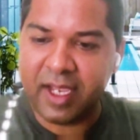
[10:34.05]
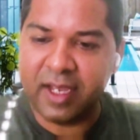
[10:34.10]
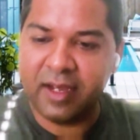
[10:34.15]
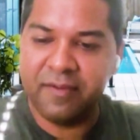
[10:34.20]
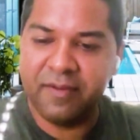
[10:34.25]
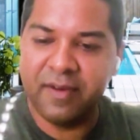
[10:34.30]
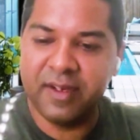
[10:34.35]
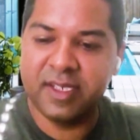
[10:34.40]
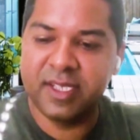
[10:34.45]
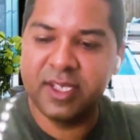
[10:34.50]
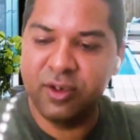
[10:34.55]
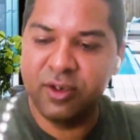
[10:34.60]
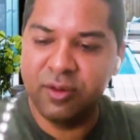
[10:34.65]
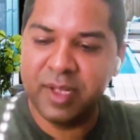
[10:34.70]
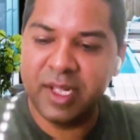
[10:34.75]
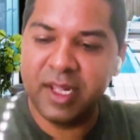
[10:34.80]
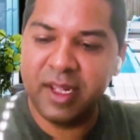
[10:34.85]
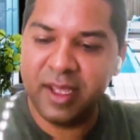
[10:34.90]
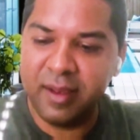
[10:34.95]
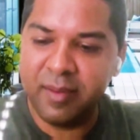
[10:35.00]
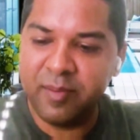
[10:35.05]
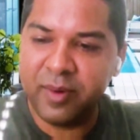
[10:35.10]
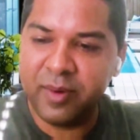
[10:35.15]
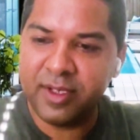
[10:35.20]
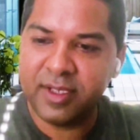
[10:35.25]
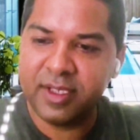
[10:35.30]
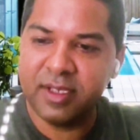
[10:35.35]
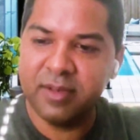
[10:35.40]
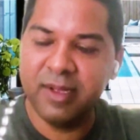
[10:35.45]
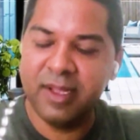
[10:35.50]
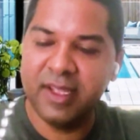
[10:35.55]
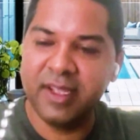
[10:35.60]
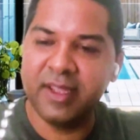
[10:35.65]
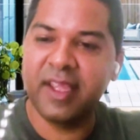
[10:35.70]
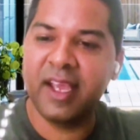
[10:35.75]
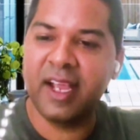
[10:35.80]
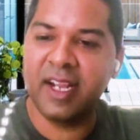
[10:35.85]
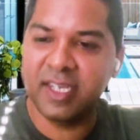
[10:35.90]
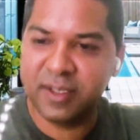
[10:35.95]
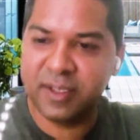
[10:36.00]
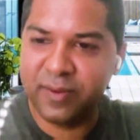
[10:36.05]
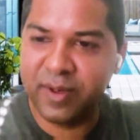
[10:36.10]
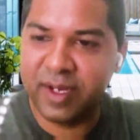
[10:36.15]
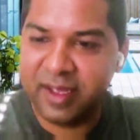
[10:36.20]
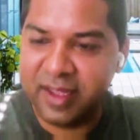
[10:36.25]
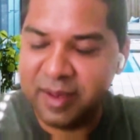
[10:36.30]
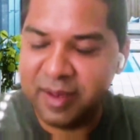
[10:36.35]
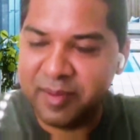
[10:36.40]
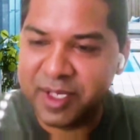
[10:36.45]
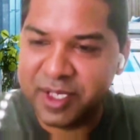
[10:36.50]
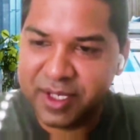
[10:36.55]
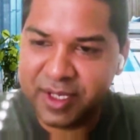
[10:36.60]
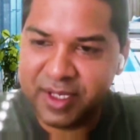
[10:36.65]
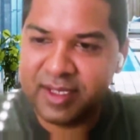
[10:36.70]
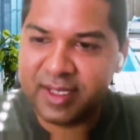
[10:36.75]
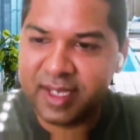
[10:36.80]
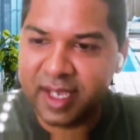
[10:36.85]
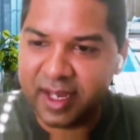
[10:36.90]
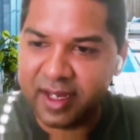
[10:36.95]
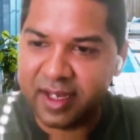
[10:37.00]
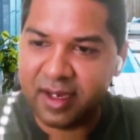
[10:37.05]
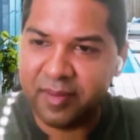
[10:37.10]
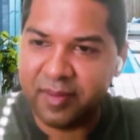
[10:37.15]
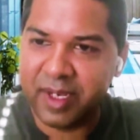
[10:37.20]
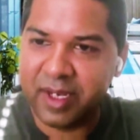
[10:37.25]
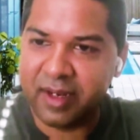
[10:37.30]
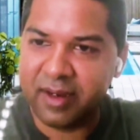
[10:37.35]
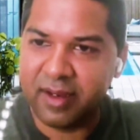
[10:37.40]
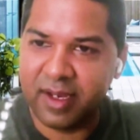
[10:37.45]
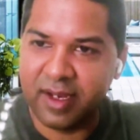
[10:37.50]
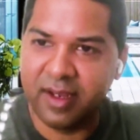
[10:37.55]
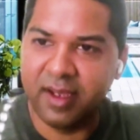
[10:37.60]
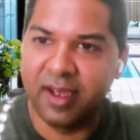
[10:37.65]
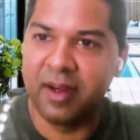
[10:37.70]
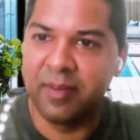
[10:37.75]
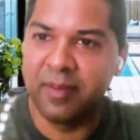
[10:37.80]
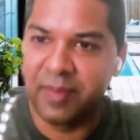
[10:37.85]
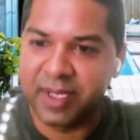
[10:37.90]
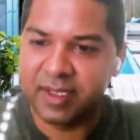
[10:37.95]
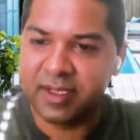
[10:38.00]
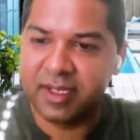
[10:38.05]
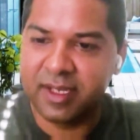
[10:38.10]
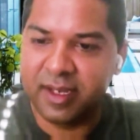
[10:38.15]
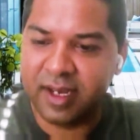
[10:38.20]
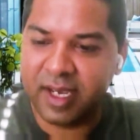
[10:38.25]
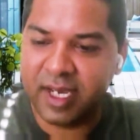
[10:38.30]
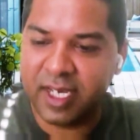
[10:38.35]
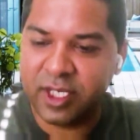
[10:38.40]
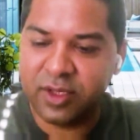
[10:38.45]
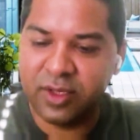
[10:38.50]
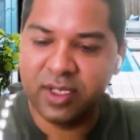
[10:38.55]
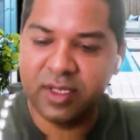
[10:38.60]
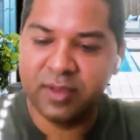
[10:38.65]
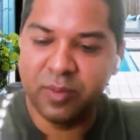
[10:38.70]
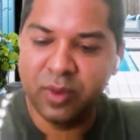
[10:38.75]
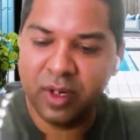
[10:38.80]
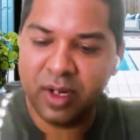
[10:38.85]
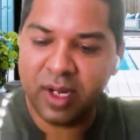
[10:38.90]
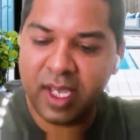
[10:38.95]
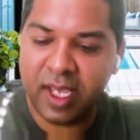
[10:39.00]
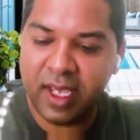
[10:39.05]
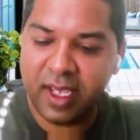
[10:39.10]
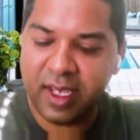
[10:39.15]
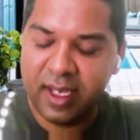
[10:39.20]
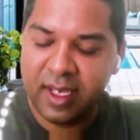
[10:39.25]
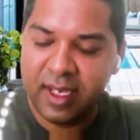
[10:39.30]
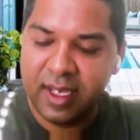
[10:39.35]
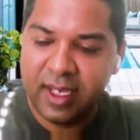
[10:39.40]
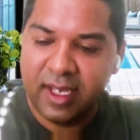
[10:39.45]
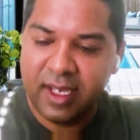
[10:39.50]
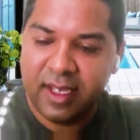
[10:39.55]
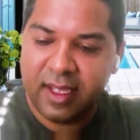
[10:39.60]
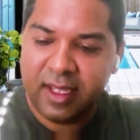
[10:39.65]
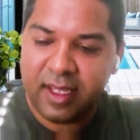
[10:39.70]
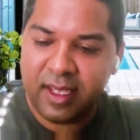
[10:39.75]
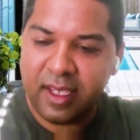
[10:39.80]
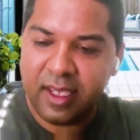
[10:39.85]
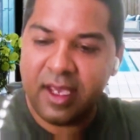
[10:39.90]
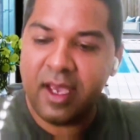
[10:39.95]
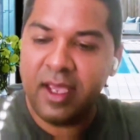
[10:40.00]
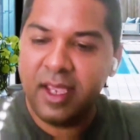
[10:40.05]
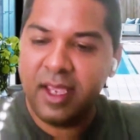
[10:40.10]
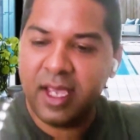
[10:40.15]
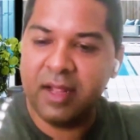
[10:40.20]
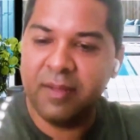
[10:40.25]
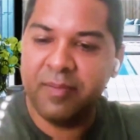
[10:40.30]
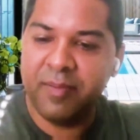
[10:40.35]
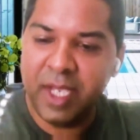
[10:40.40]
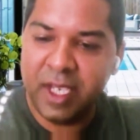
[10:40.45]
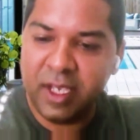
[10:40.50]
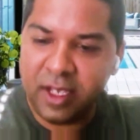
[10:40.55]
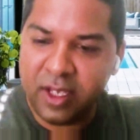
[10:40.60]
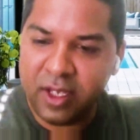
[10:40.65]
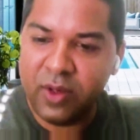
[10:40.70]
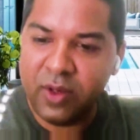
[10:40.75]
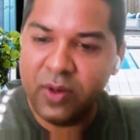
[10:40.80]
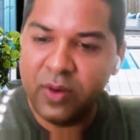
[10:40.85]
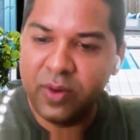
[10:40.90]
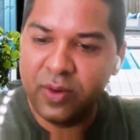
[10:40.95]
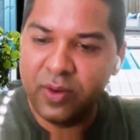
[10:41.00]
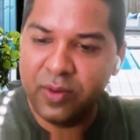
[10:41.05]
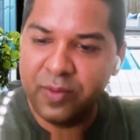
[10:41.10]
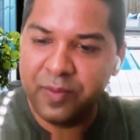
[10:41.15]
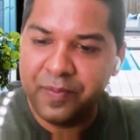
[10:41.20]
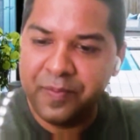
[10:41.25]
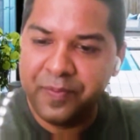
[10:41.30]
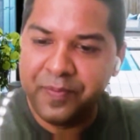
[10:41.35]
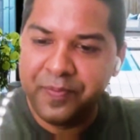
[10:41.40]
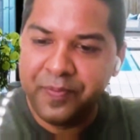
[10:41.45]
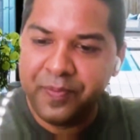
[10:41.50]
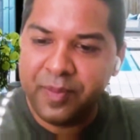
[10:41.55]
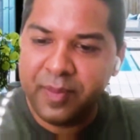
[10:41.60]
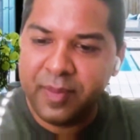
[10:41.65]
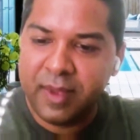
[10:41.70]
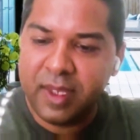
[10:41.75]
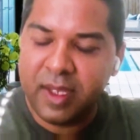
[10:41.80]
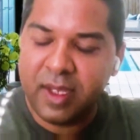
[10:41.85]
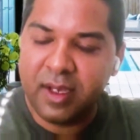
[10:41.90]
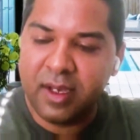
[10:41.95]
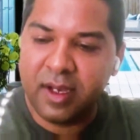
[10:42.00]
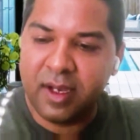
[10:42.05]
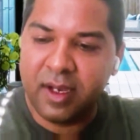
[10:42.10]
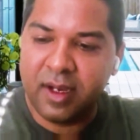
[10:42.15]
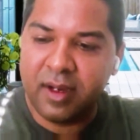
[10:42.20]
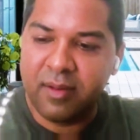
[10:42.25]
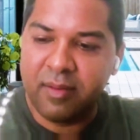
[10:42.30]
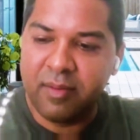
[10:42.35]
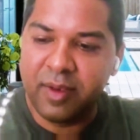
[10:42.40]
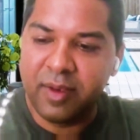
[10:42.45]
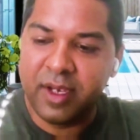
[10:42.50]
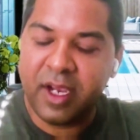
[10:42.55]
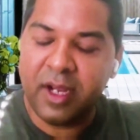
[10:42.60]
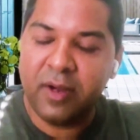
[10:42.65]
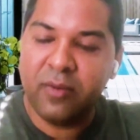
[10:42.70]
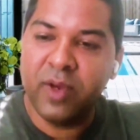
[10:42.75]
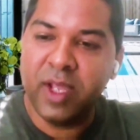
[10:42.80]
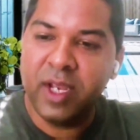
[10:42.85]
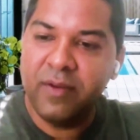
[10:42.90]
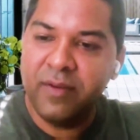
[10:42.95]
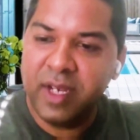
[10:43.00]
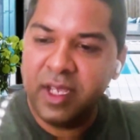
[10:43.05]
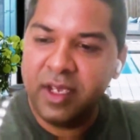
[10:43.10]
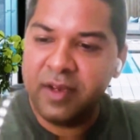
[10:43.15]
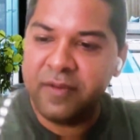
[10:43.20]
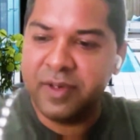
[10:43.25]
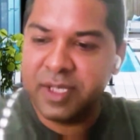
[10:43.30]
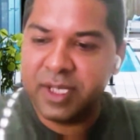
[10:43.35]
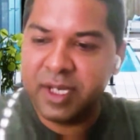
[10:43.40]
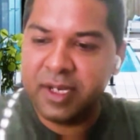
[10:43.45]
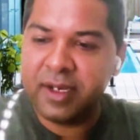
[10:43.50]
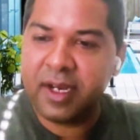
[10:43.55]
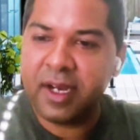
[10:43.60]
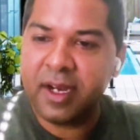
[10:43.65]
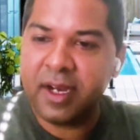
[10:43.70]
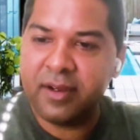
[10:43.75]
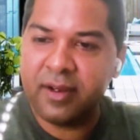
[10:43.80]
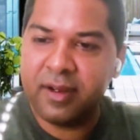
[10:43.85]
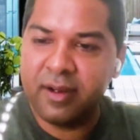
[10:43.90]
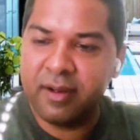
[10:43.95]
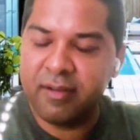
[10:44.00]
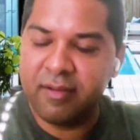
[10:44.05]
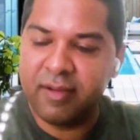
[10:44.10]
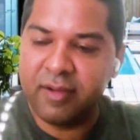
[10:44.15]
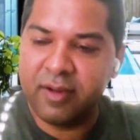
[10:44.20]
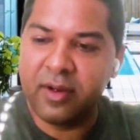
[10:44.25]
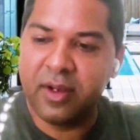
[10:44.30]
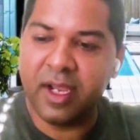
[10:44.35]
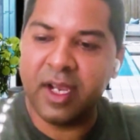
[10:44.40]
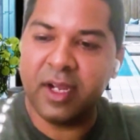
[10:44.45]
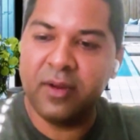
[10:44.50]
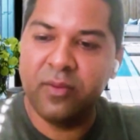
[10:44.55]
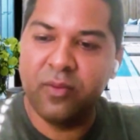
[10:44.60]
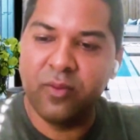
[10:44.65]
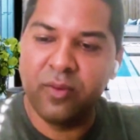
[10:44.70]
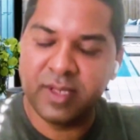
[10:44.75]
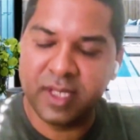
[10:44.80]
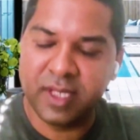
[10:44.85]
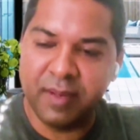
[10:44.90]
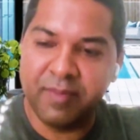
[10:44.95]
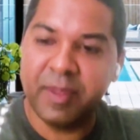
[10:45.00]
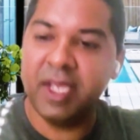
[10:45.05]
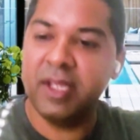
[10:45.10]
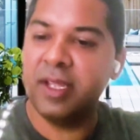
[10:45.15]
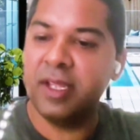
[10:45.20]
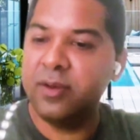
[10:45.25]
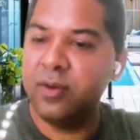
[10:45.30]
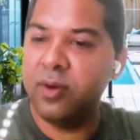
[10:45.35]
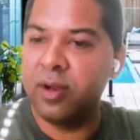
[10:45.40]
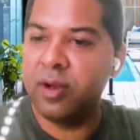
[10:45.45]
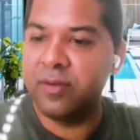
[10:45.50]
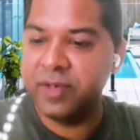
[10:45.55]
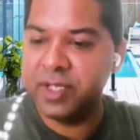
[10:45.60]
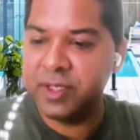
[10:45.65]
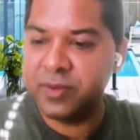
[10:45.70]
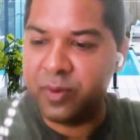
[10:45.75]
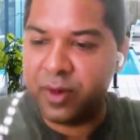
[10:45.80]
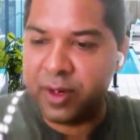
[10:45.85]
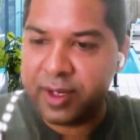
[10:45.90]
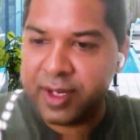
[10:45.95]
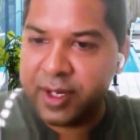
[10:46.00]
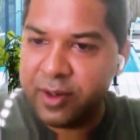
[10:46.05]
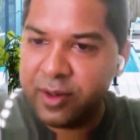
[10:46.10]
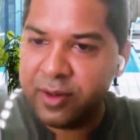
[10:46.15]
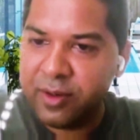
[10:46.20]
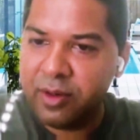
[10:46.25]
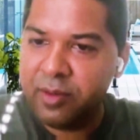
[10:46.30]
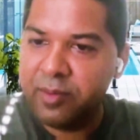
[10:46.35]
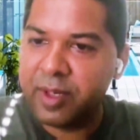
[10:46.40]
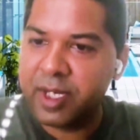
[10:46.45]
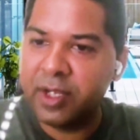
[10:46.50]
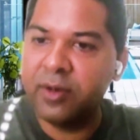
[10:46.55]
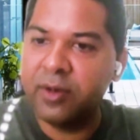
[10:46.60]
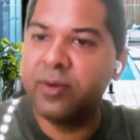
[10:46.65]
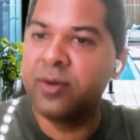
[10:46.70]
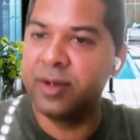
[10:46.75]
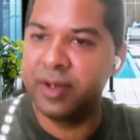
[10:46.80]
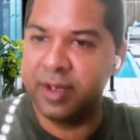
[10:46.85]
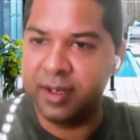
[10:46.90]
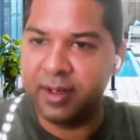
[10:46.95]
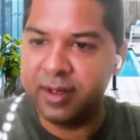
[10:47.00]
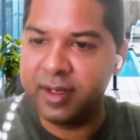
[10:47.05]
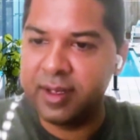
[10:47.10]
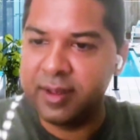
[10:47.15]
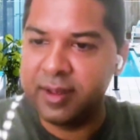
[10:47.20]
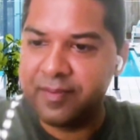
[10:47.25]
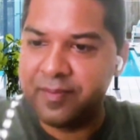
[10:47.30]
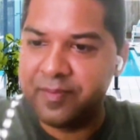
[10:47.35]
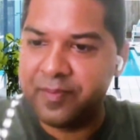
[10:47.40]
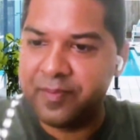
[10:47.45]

and if it's humanly impossible then that's where the machines can come in and help us right so it's more like ai helping you uh, get very very efficient at at something that you always wanted to do but you couldn't